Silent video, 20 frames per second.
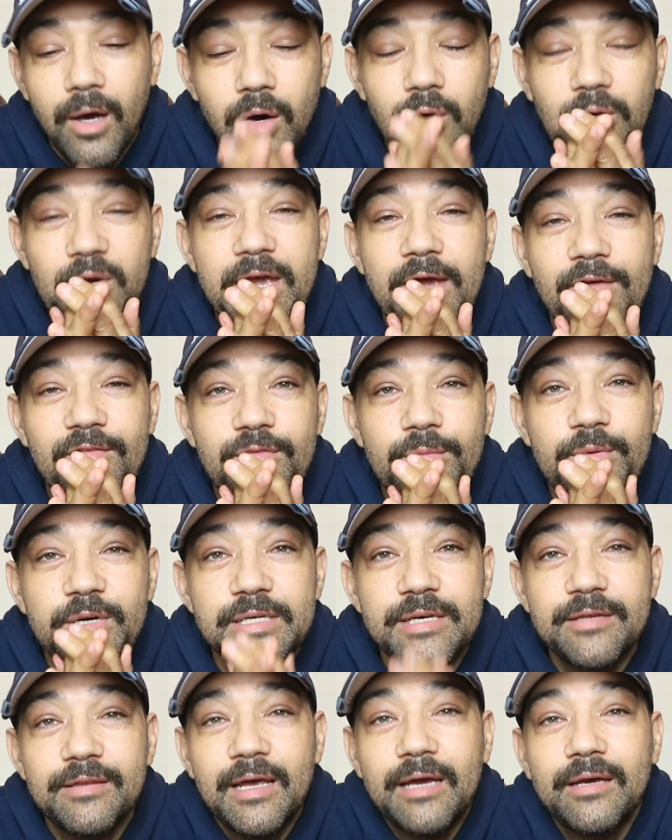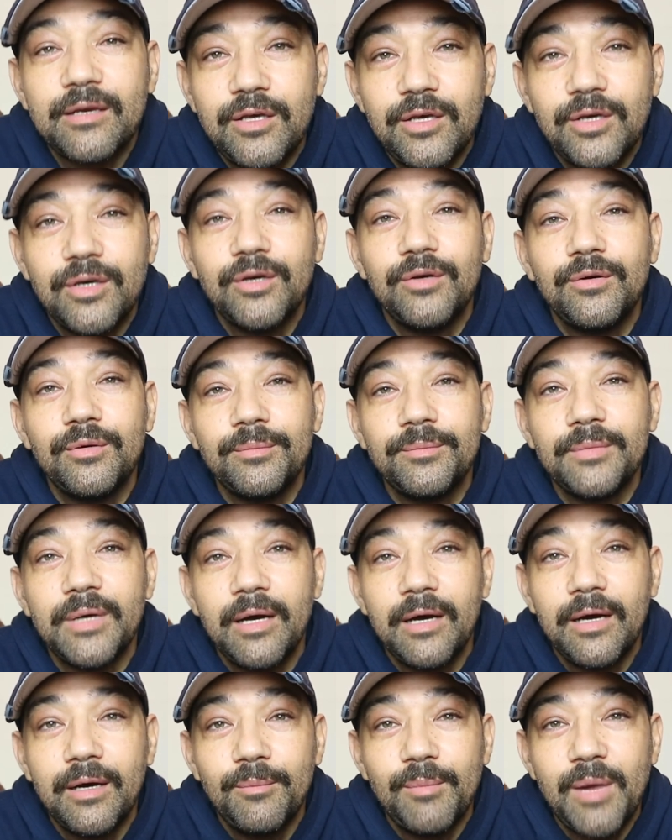Okay, everybody, thank you.
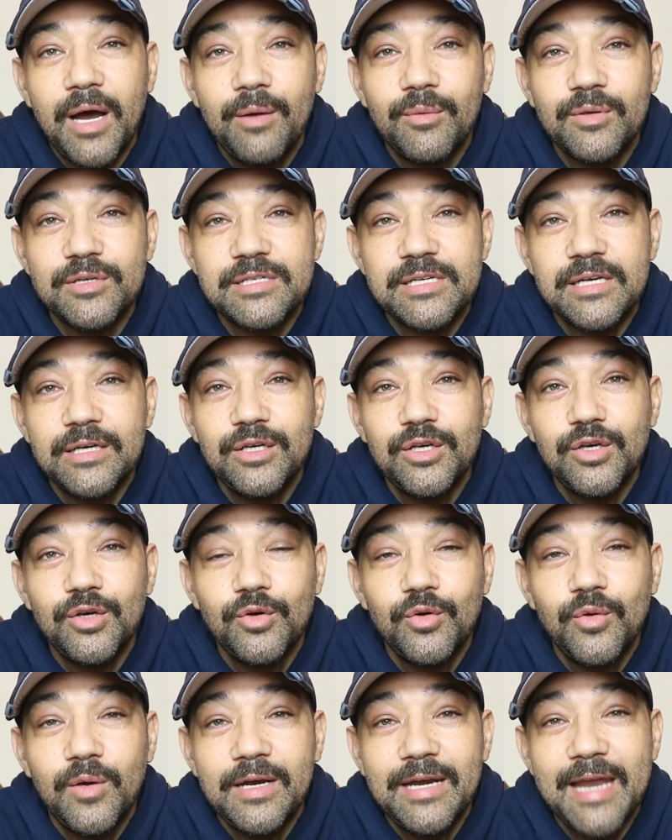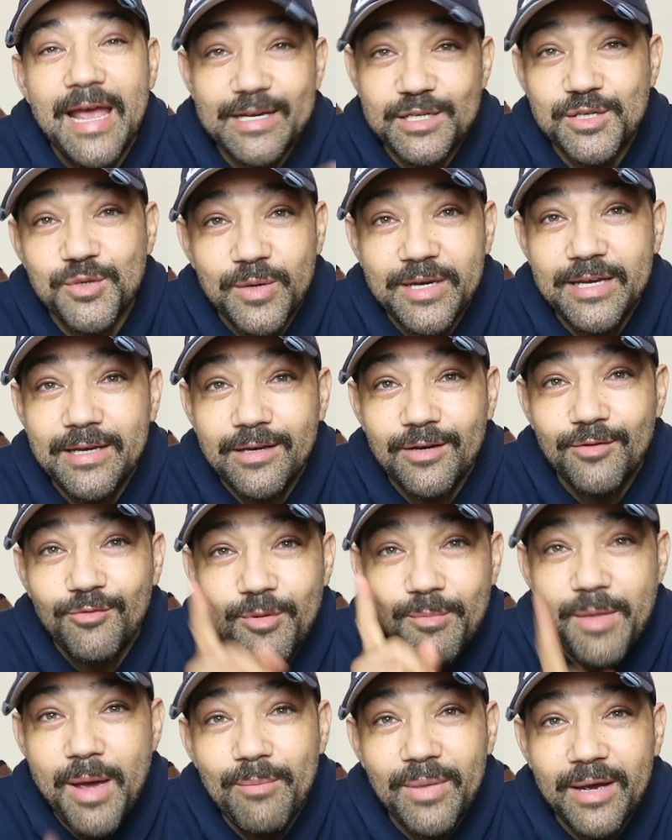Um, I will see you next week.
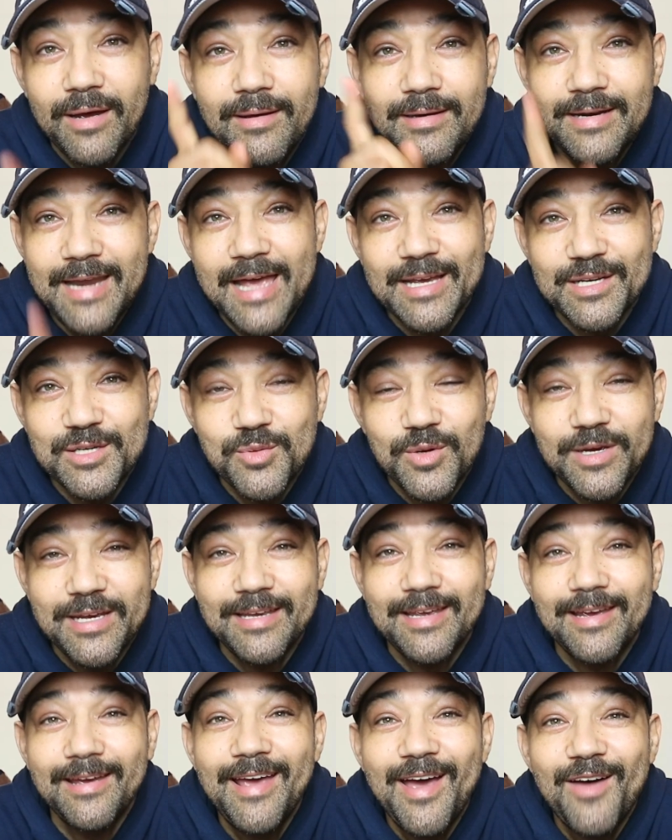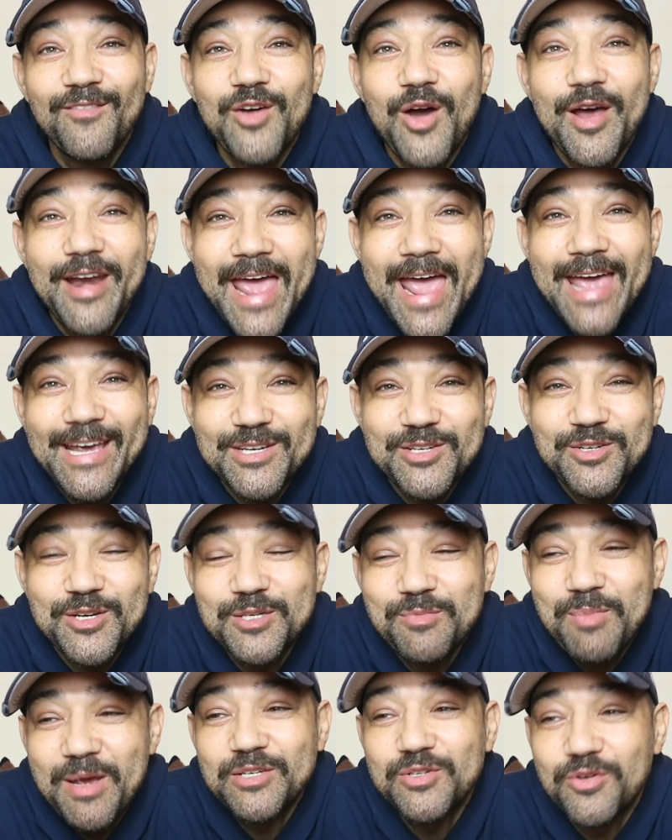Remember, next week I've got an extra
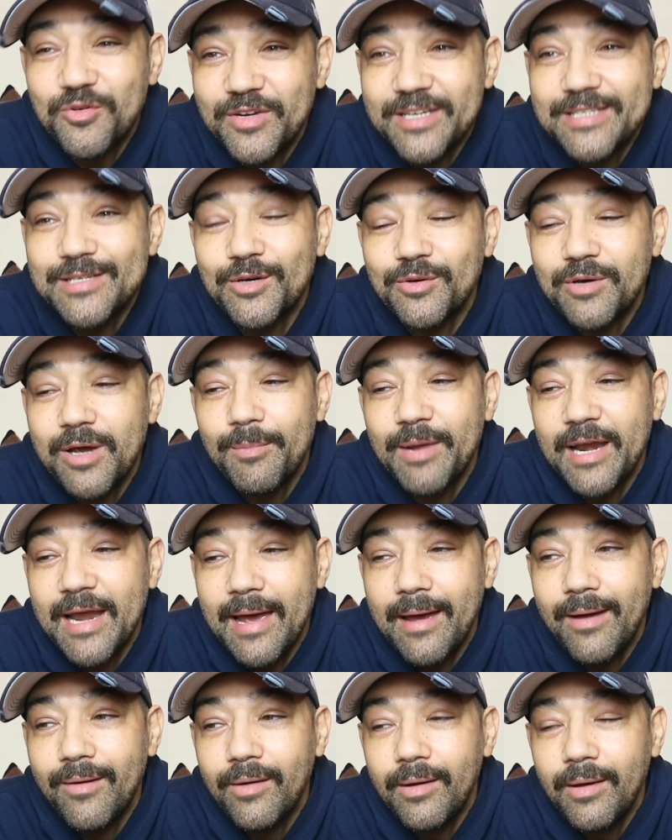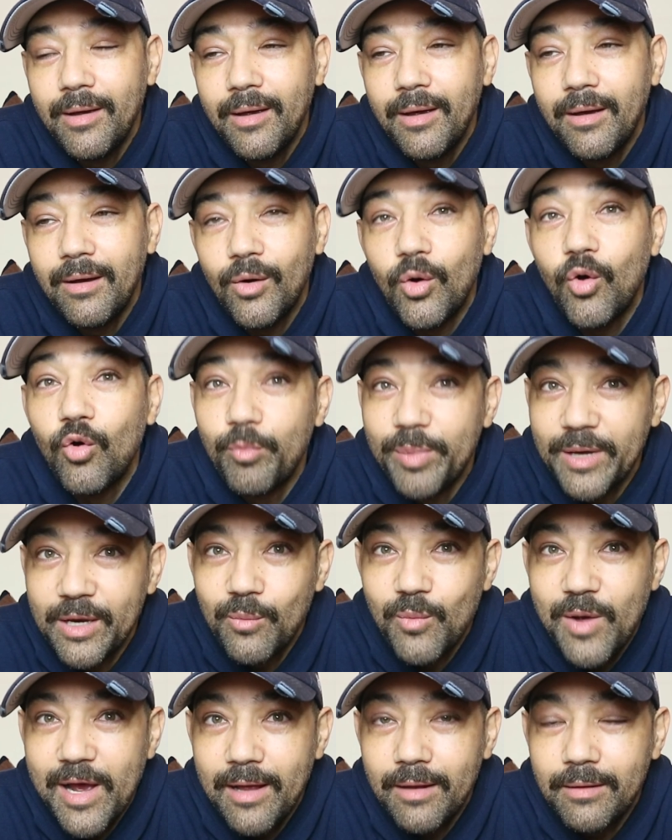special video coming out, all
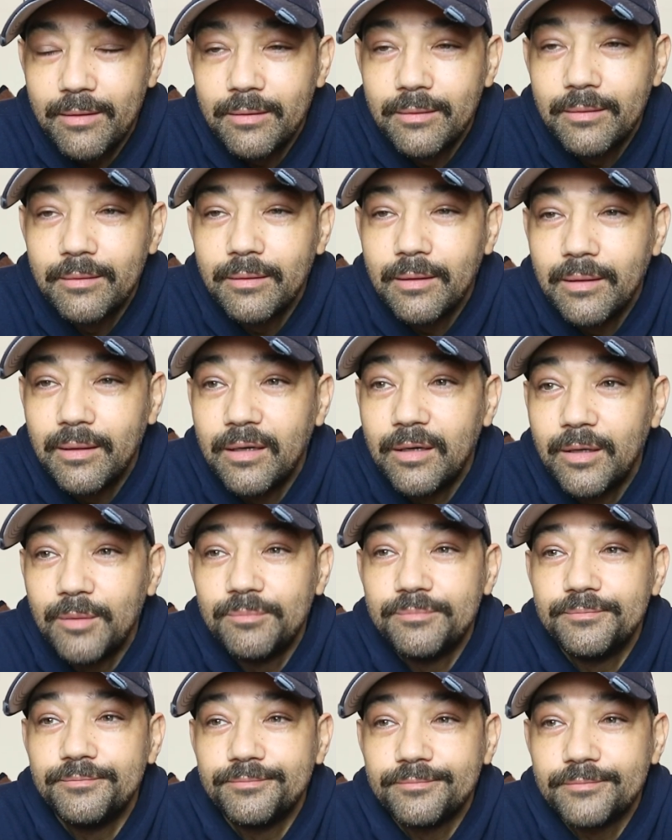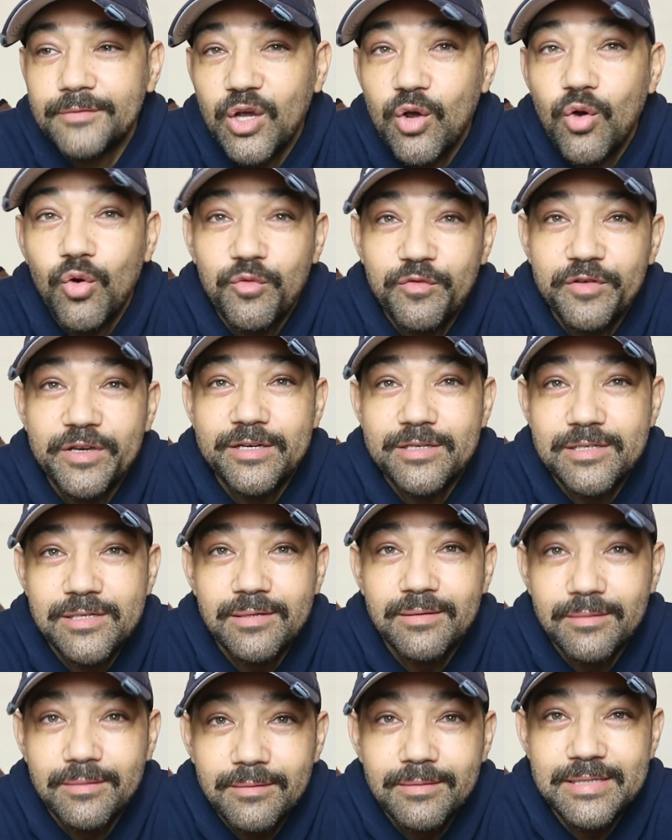being well, um, COVID
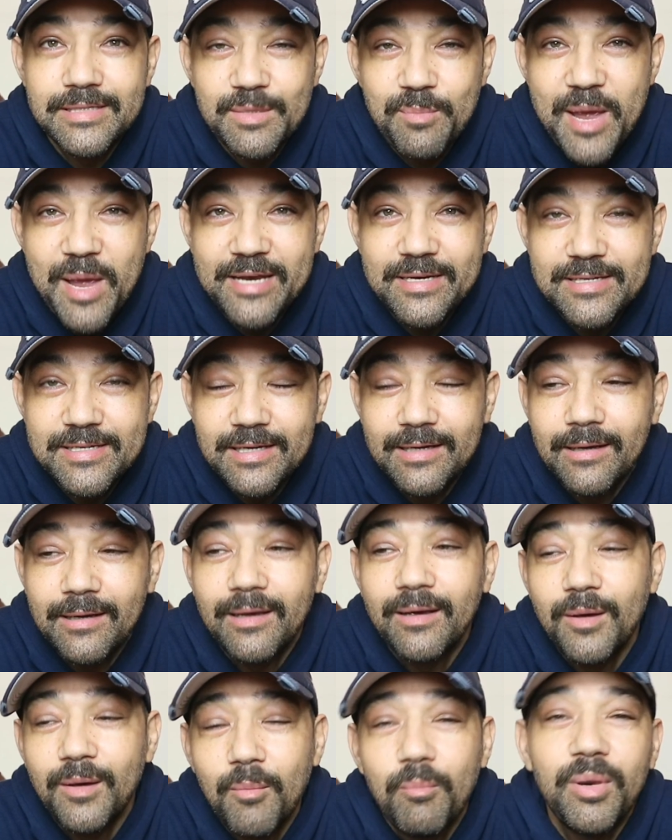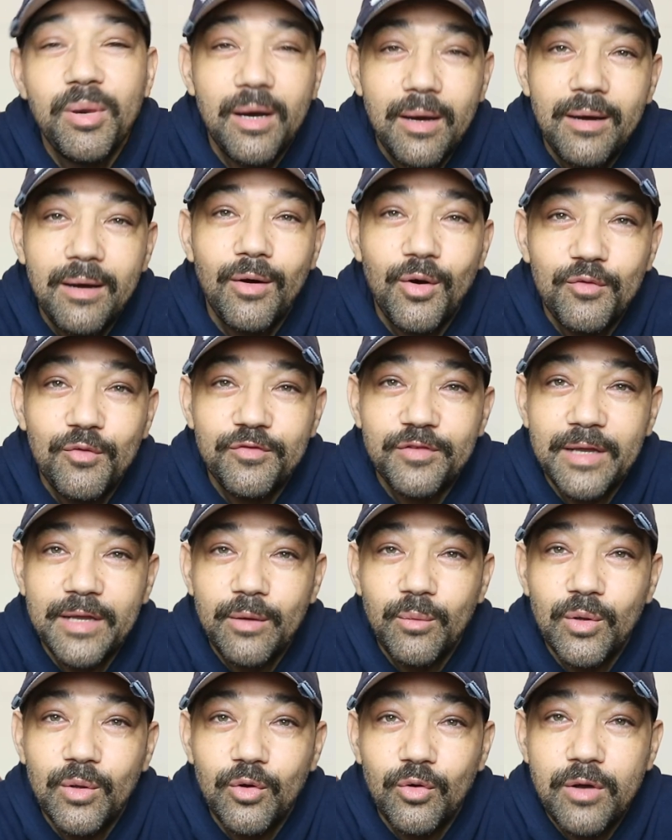depending, but hopefully
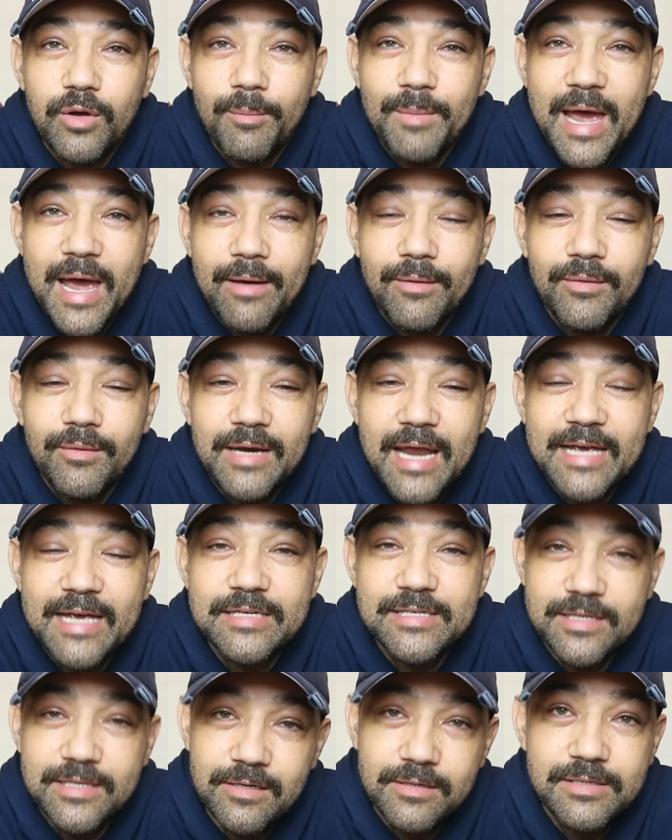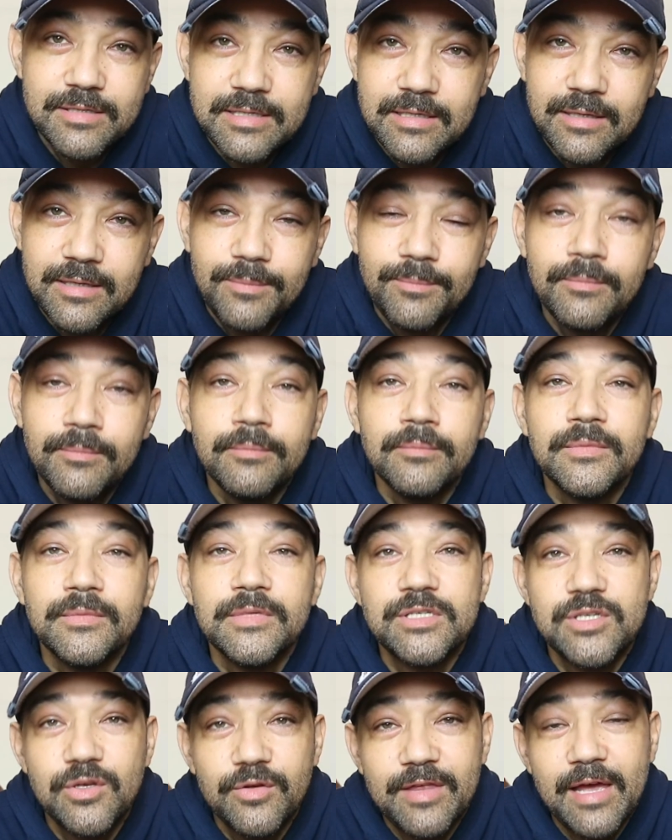it will all come out next Thursday.
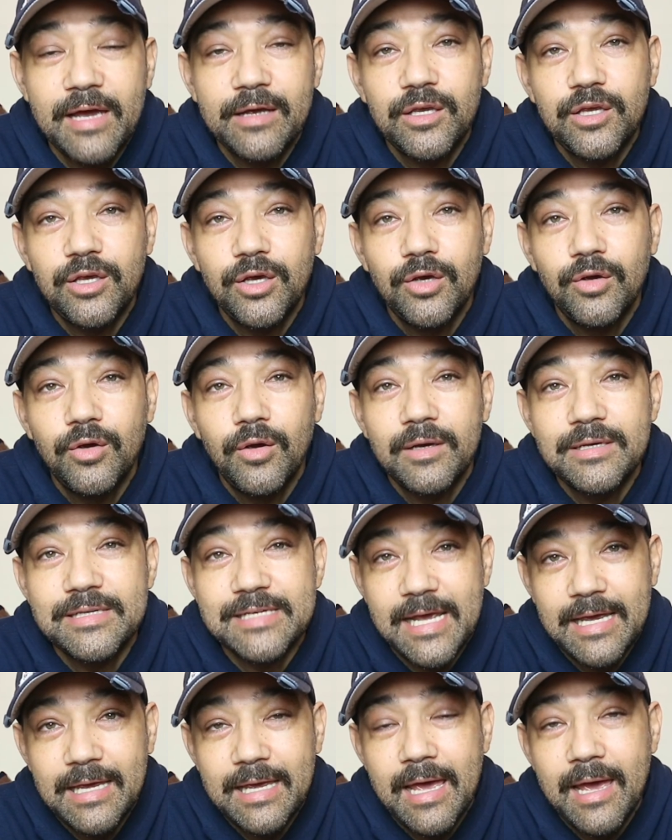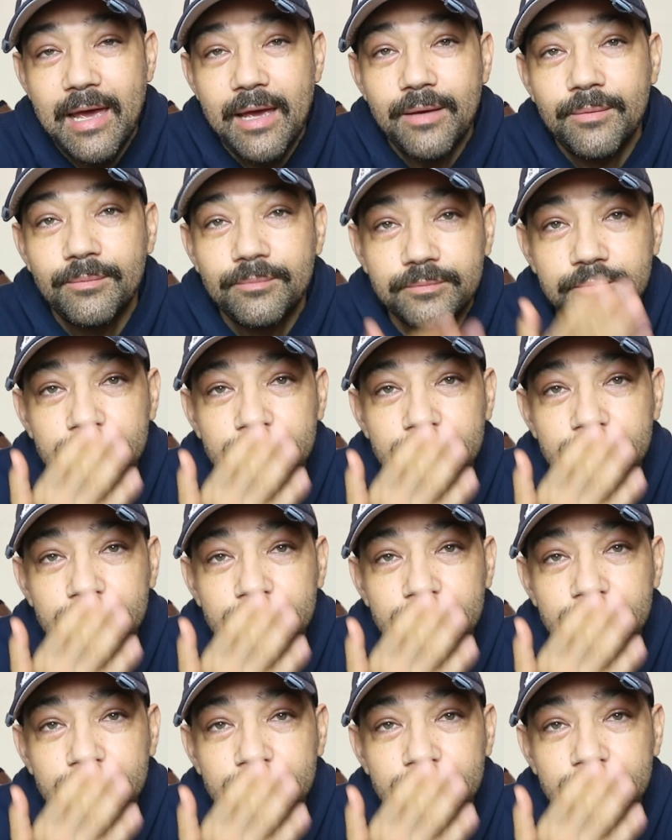So thank you, take care.